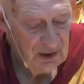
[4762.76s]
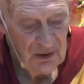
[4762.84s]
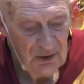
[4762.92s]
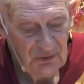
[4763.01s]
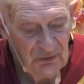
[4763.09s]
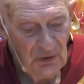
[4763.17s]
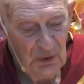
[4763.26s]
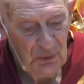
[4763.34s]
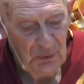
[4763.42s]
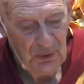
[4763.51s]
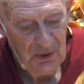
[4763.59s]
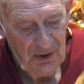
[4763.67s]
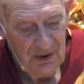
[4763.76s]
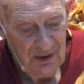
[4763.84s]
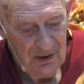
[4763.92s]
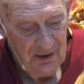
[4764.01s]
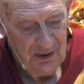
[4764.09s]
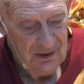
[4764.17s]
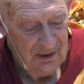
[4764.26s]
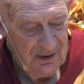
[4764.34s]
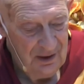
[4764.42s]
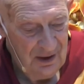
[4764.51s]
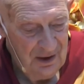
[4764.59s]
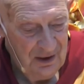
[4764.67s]
So
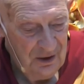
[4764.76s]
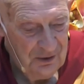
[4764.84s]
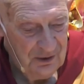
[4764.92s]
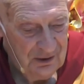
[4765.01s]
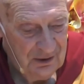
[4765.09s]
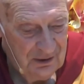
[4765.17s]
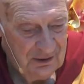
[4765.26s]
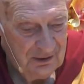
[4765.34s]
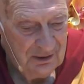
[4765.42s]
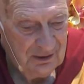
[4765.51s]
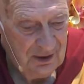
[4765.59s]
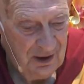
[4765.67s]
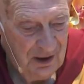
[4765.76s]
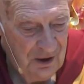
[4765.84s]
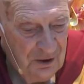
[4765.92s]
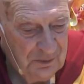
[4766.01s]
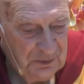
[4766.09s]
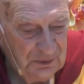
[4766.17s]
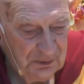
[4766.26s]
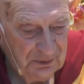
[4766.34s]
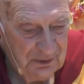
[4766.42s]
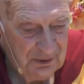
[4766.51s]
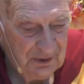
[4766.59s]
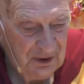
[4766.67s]
I hope
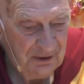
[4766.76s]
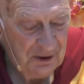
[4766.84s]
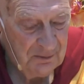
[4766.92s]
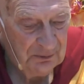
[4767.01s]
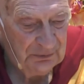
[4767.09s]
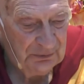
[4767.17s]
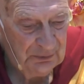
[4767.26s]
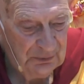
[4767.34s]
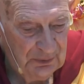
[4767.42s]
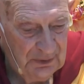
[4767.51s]
you are able to